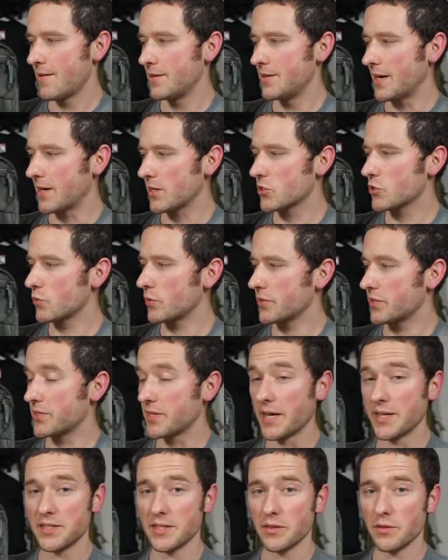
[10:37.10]
Not sure what
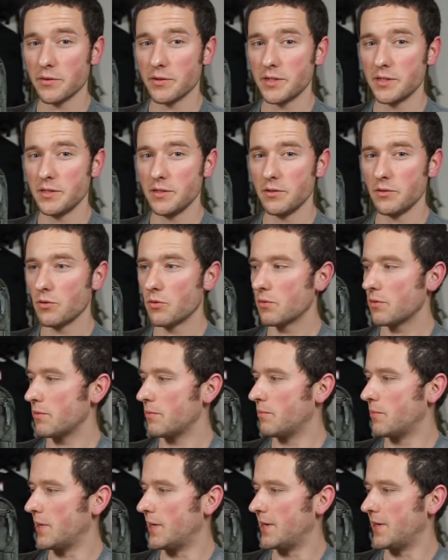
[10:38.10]
sizing they're going to do,
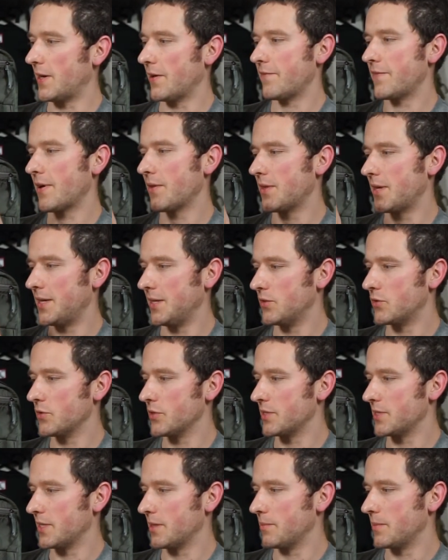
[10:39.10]
but I found that
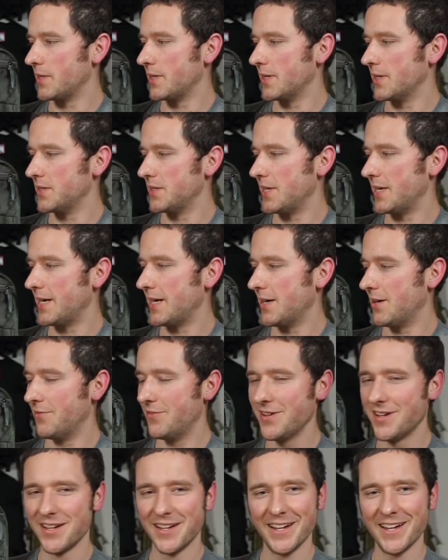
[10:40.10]
interesting because they have
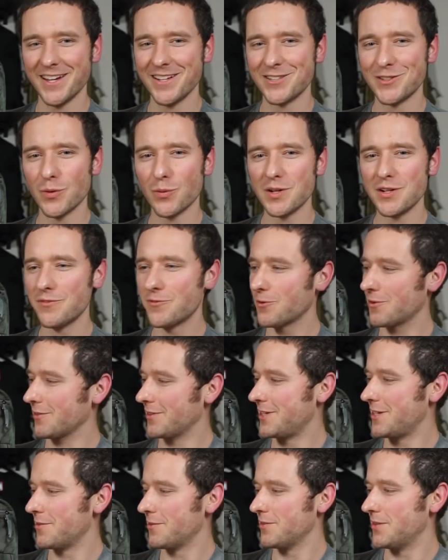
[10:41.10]
24
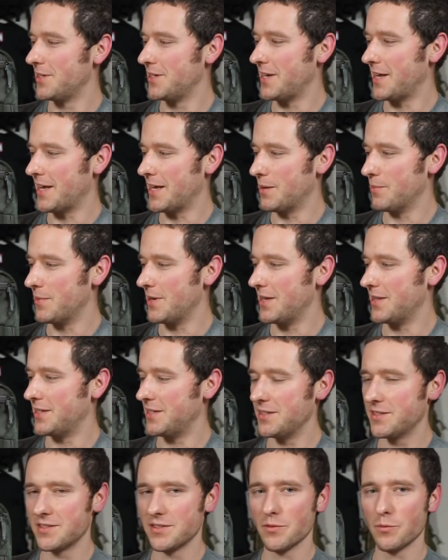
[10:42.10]
liter in the name and then
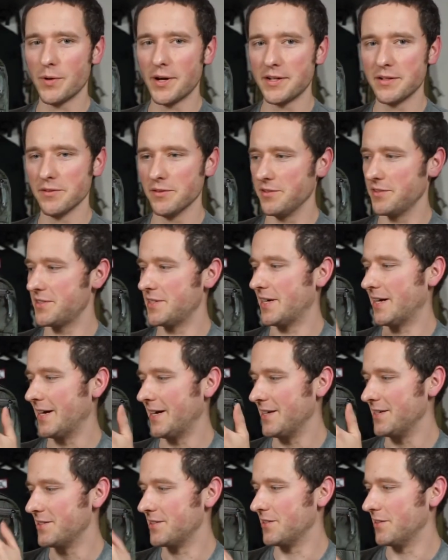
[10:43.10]
it's the regular
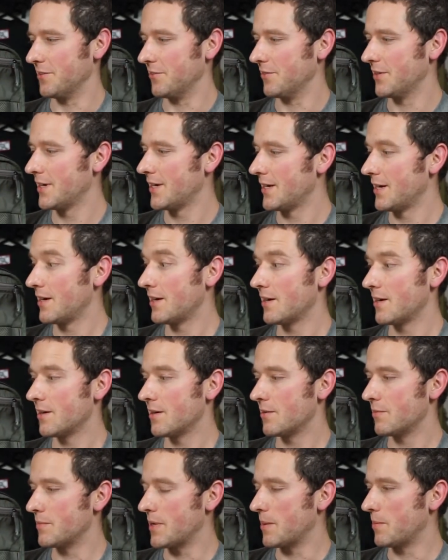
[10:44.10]
size. So
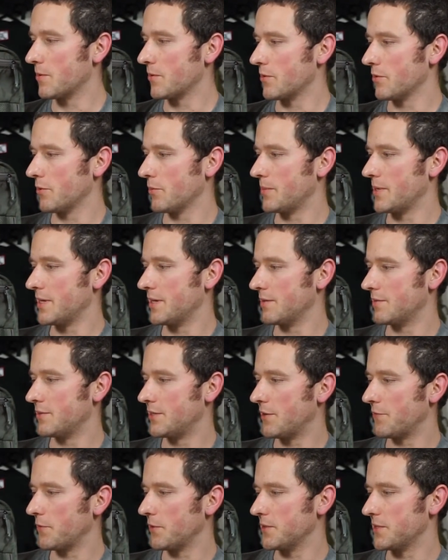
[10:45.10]
maybe there will be
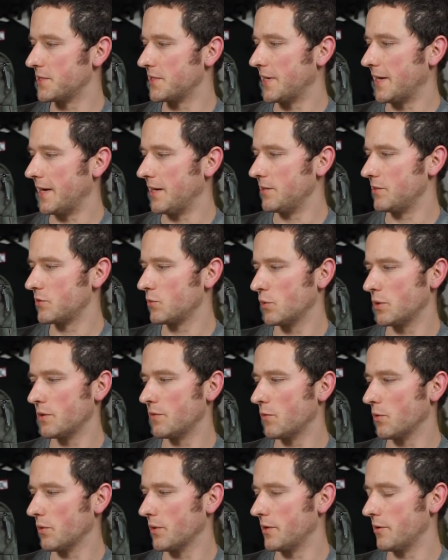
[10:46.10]
different size
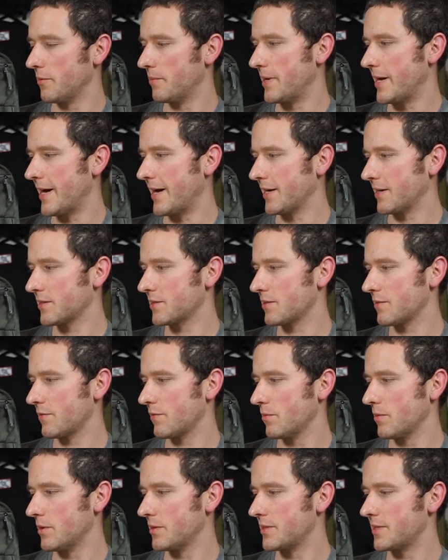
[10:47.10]
24 liter packs
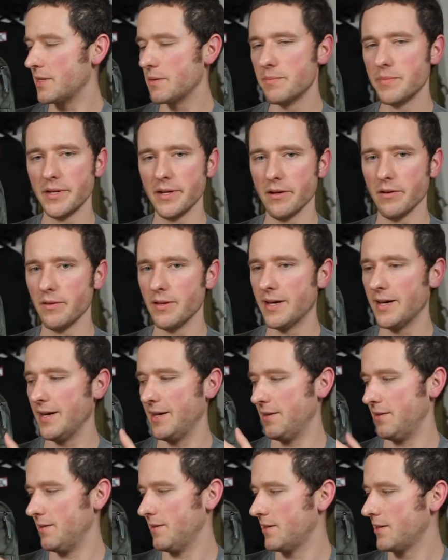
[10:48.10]
from the CPL
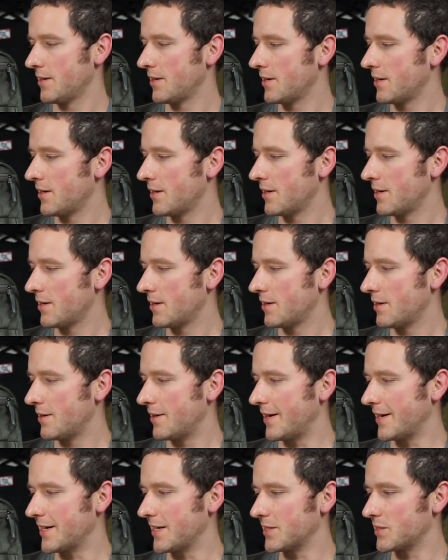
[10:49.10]
line.
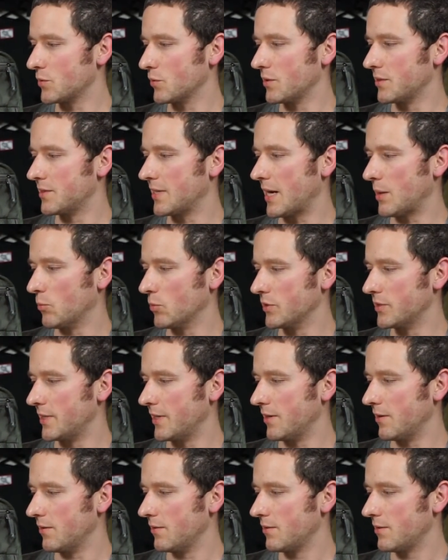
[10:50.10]
I guess only time will
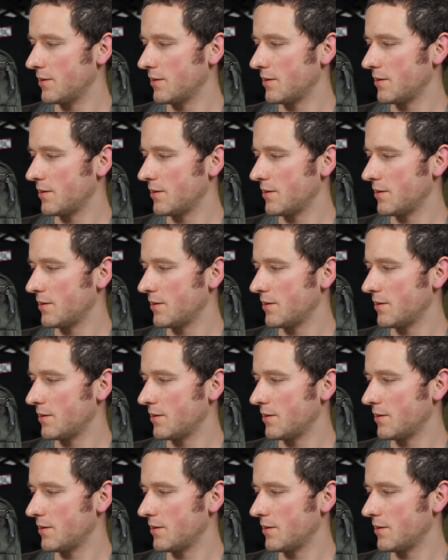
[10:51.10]
tell.